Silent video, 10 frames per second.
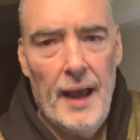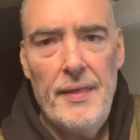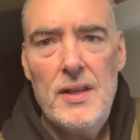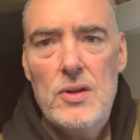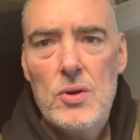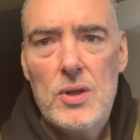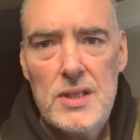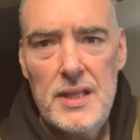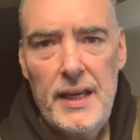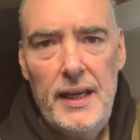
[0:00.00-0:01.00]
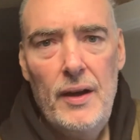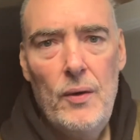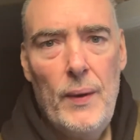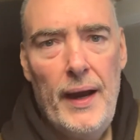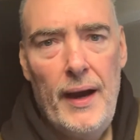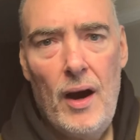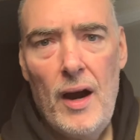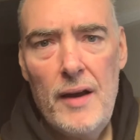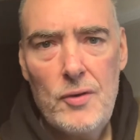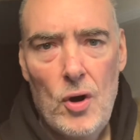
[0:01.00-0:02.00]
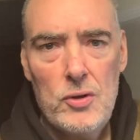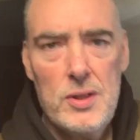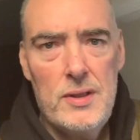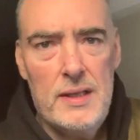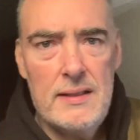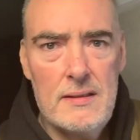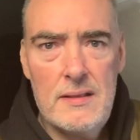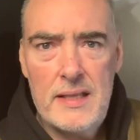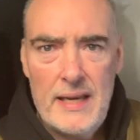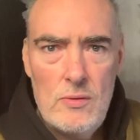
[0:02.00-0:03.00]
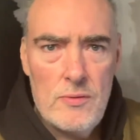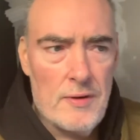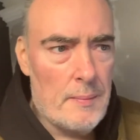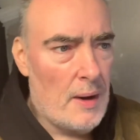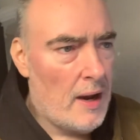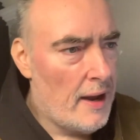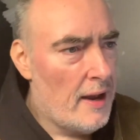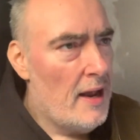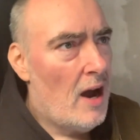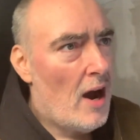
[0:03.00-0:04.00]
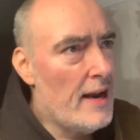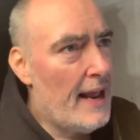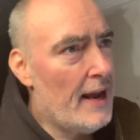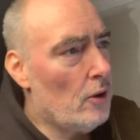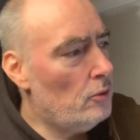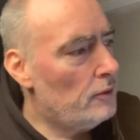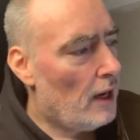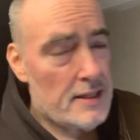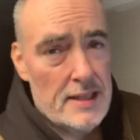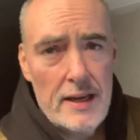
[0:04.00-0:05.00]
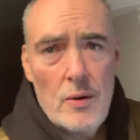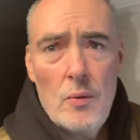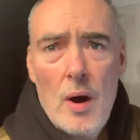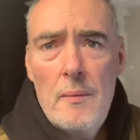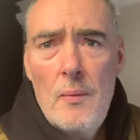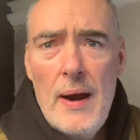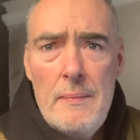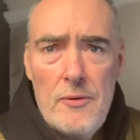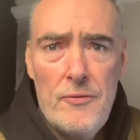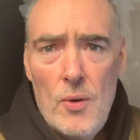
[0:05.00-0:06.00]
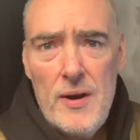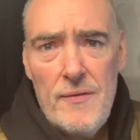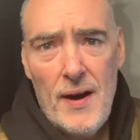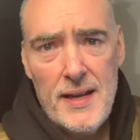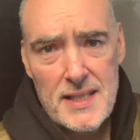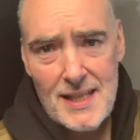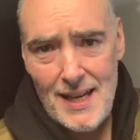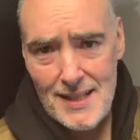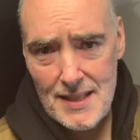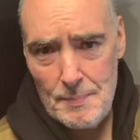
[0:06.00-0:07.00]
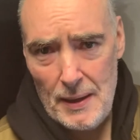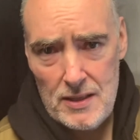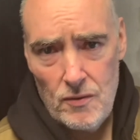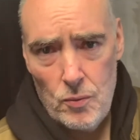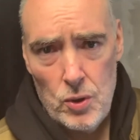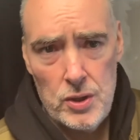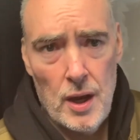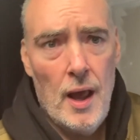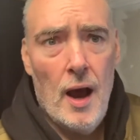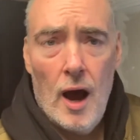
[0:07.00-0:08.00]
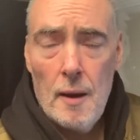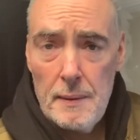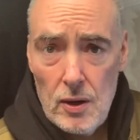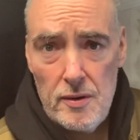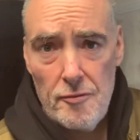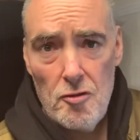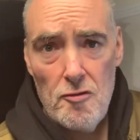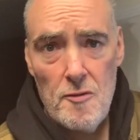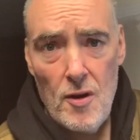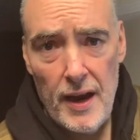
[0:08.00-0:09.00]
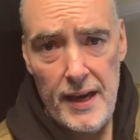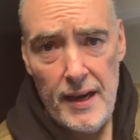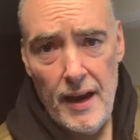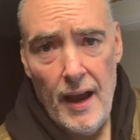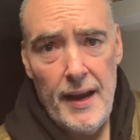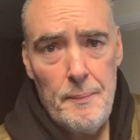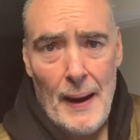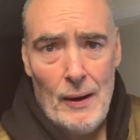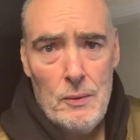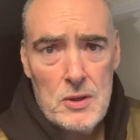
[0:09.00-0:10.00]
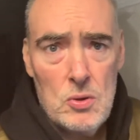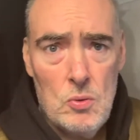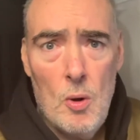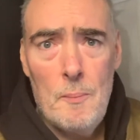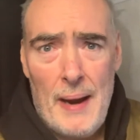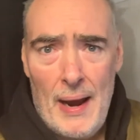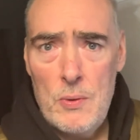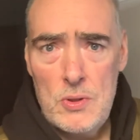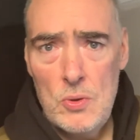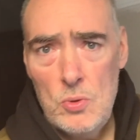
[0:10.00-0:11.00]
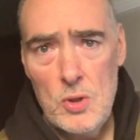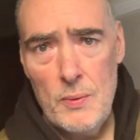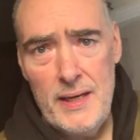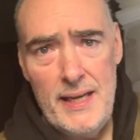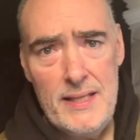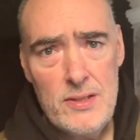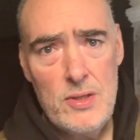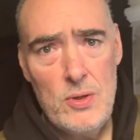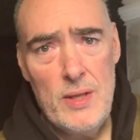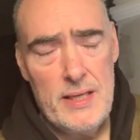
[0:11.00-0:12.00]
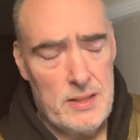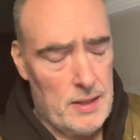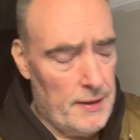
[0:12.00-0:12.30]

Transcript: then you can see where I've got this skill from. I tell you what, where before, if I had to cut a piece of wood, I'd be looking for a power tool. What power tool do I need to do this?